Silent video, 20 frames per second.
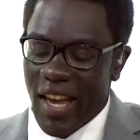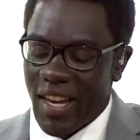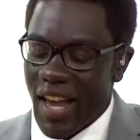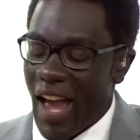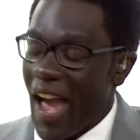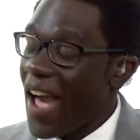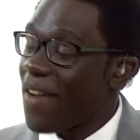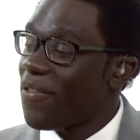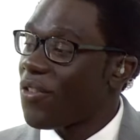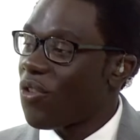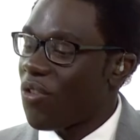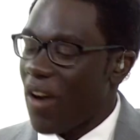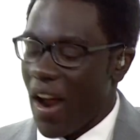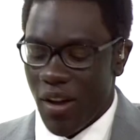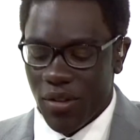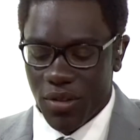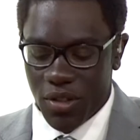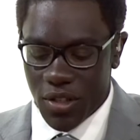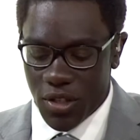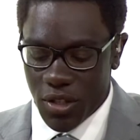have
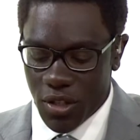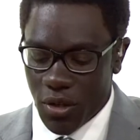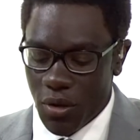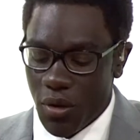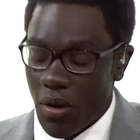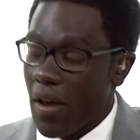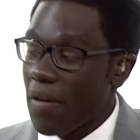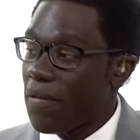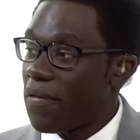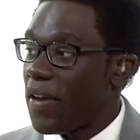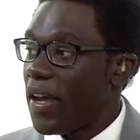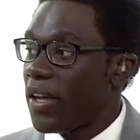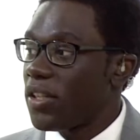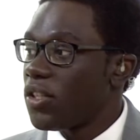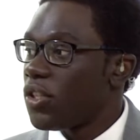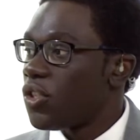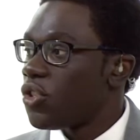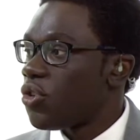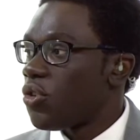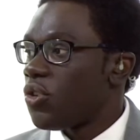grounds to evict
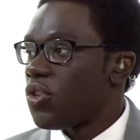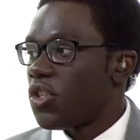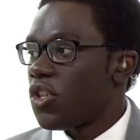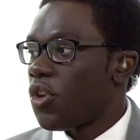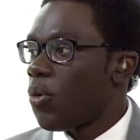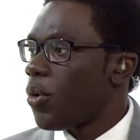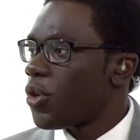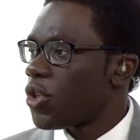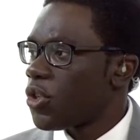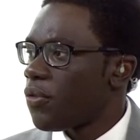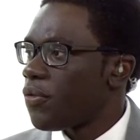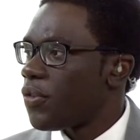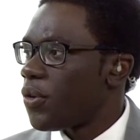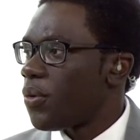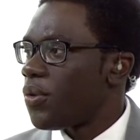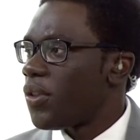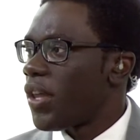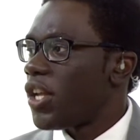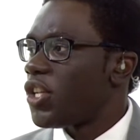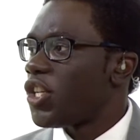Drusilla? What's your view on
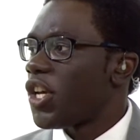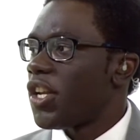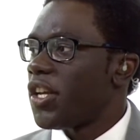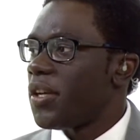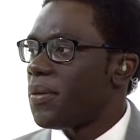that, Jenny?